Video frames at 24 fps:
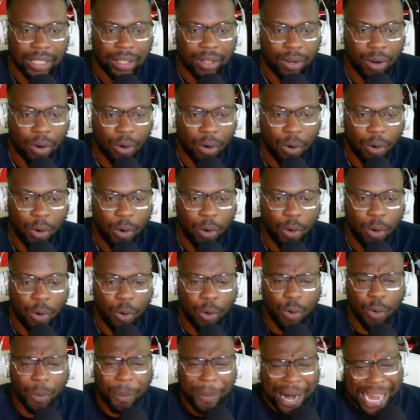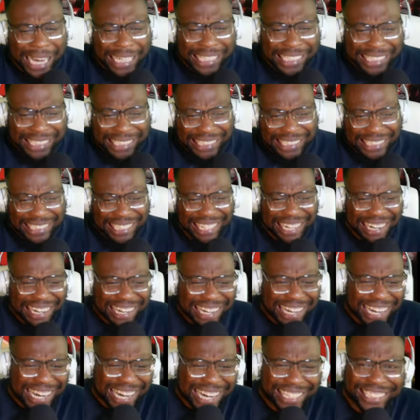Oh my
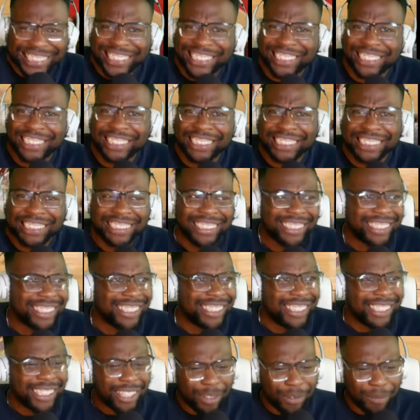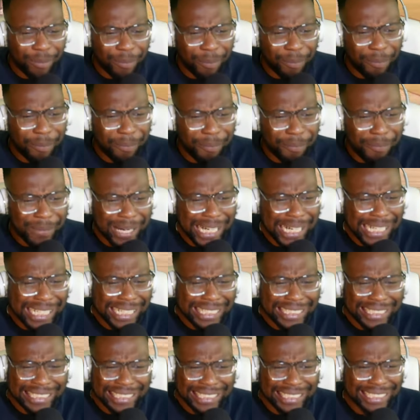gosh! My
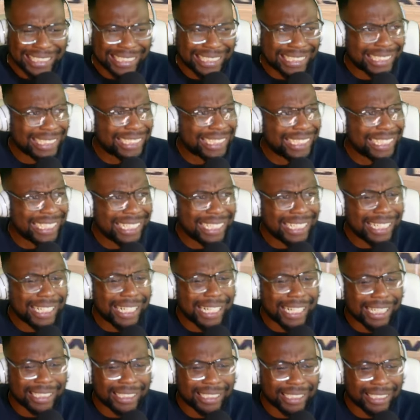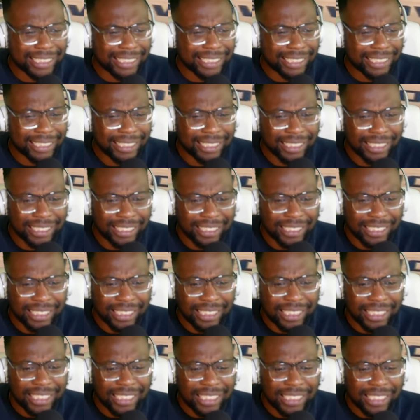gosh!
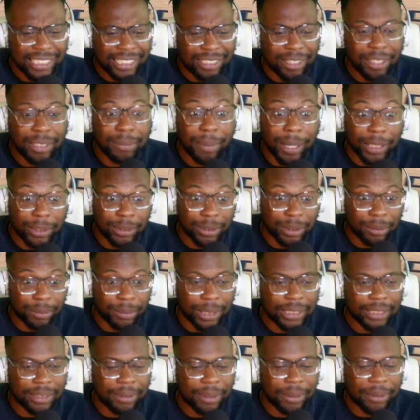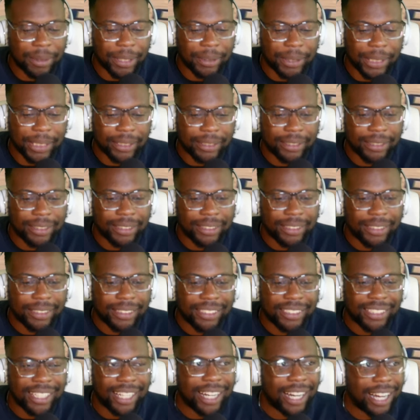No, he about to do some crazy. Wait, wait, wait.
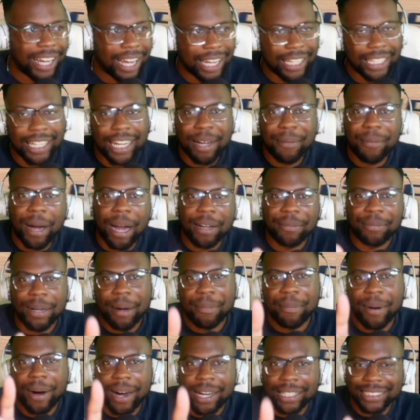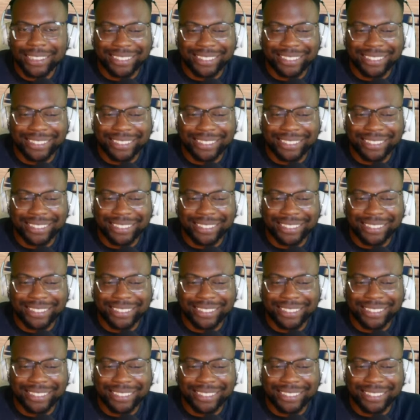I I I, I paused.